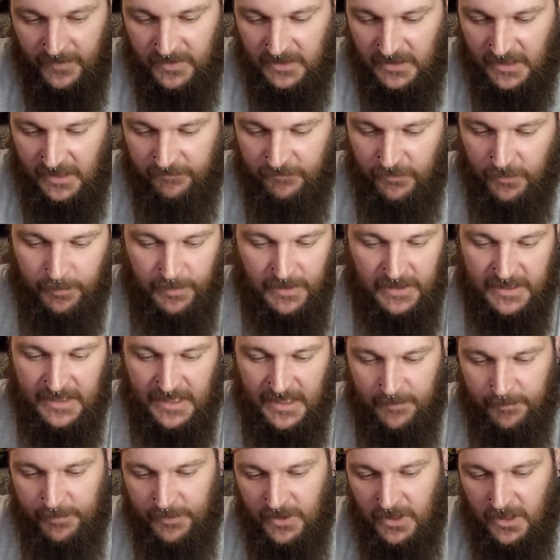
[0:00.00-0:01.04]
If you've been
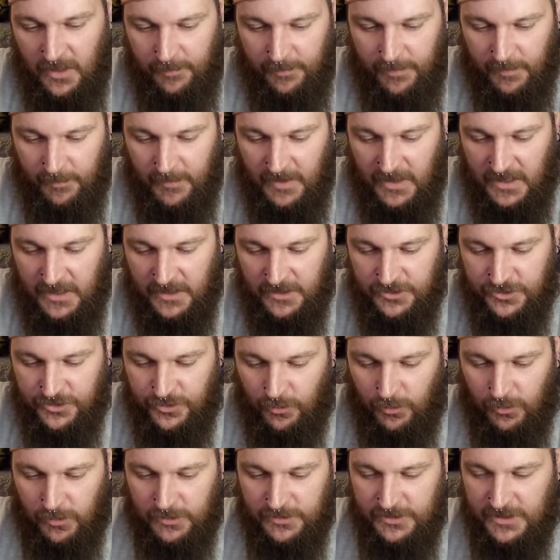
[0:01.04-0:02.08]
keeping up in my
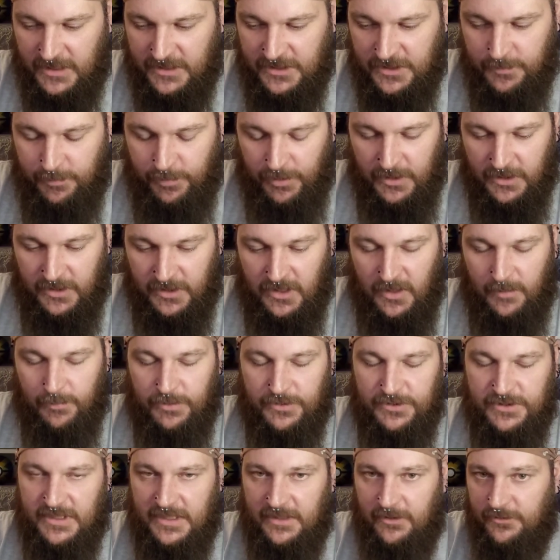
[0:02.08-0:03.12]
shorts, I just put a couple
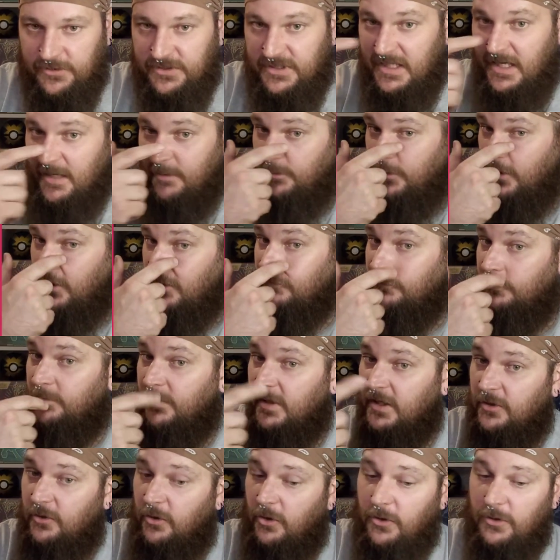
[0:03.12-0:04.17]
singles that I bought from my
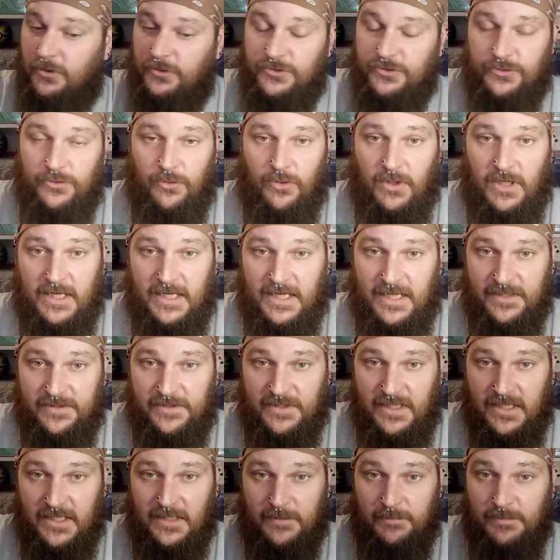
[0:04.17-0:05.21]
card store. I got
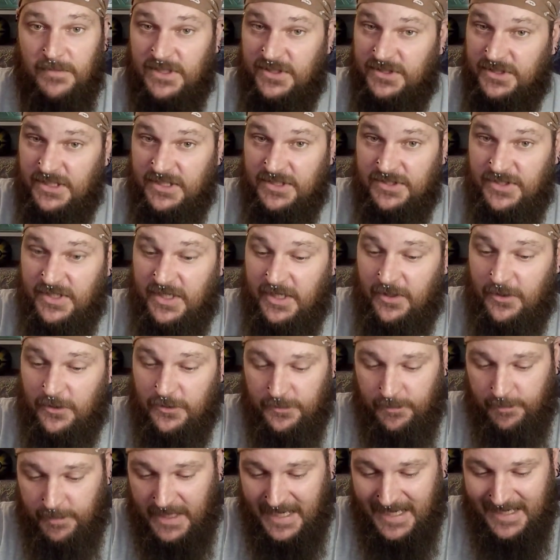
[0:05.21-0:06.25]
that Misty's Tears
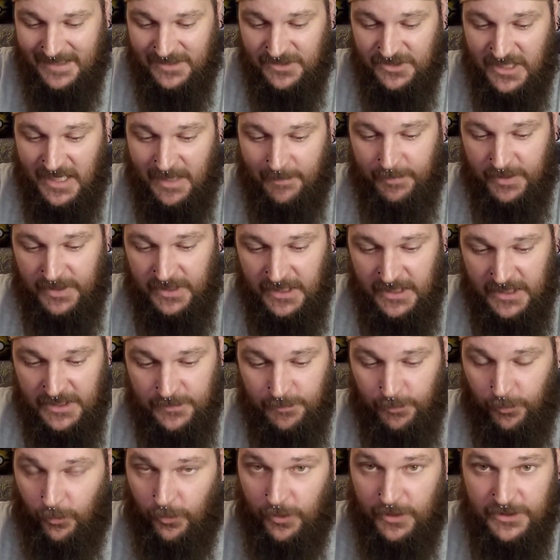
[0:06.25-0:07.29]
band Japanese
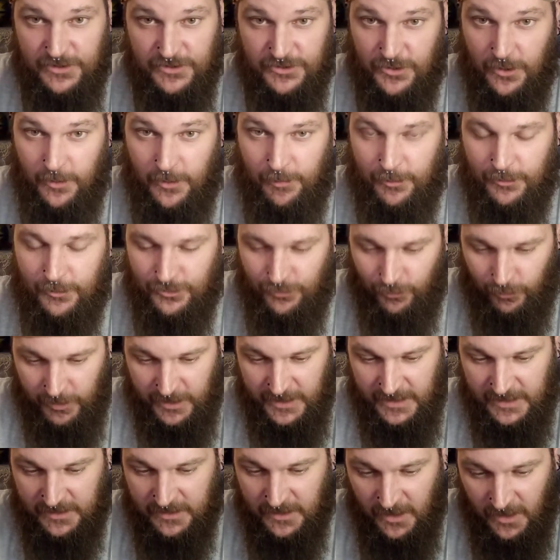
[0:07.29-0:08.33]
voice, super
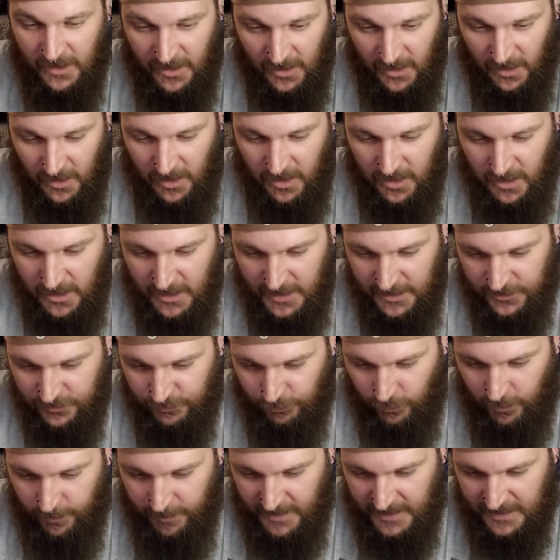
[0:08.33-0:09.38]
sweet. Alright,
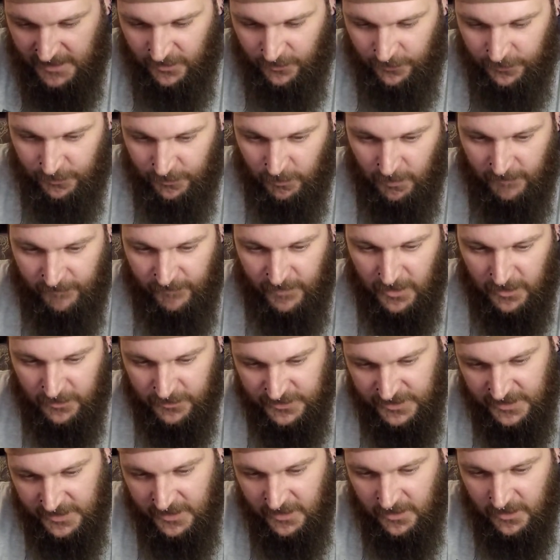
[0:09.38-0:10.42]
Swoobat on the
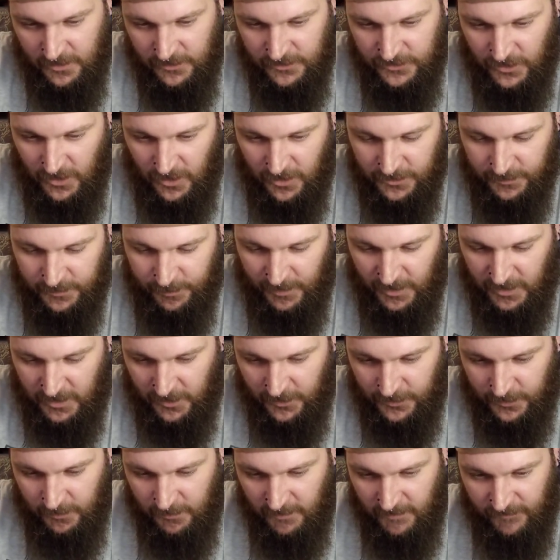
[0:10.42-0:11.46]
reverse here, Sawsbuck on
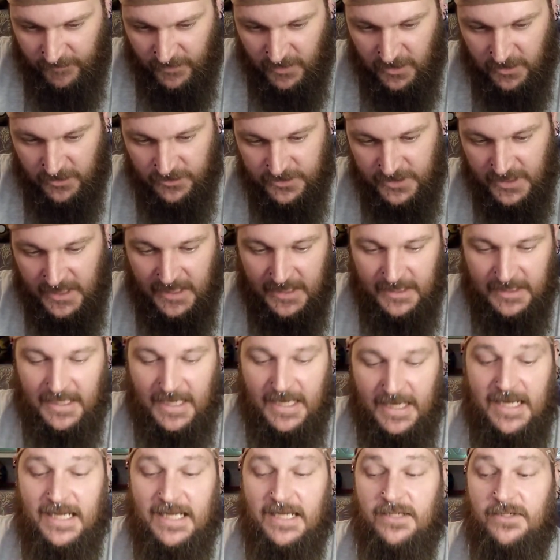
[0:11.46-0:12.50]
the reverse, and
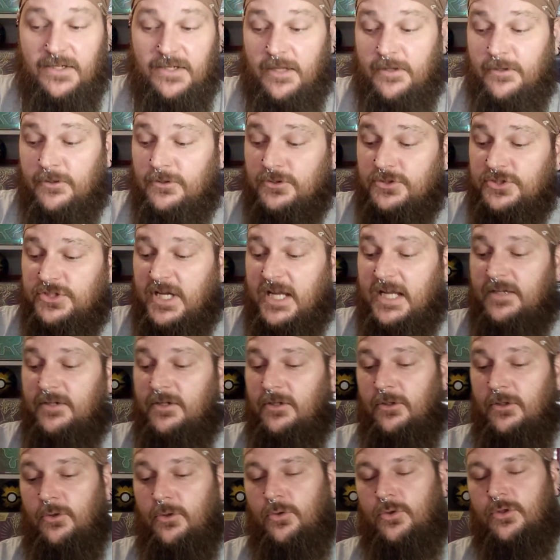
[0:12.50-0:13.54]
another
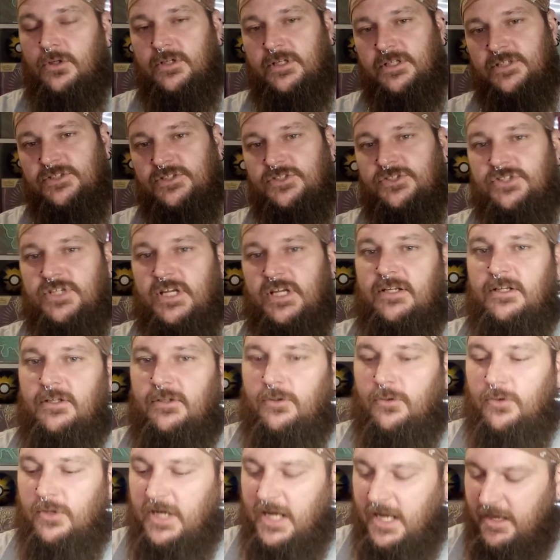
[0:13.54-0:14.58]
Chandelure. This is
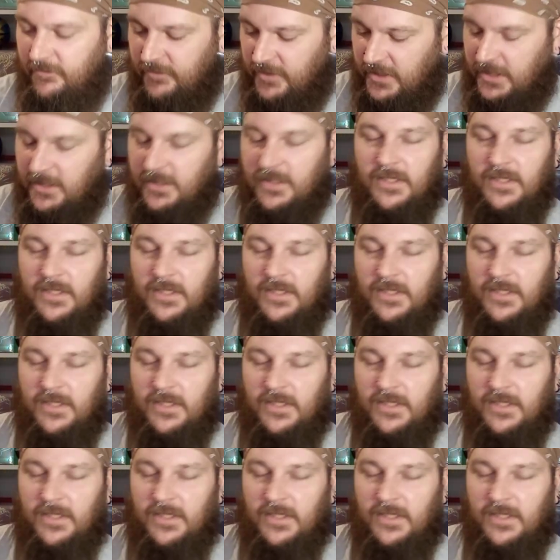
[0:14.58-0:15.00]
Chandelure heavy.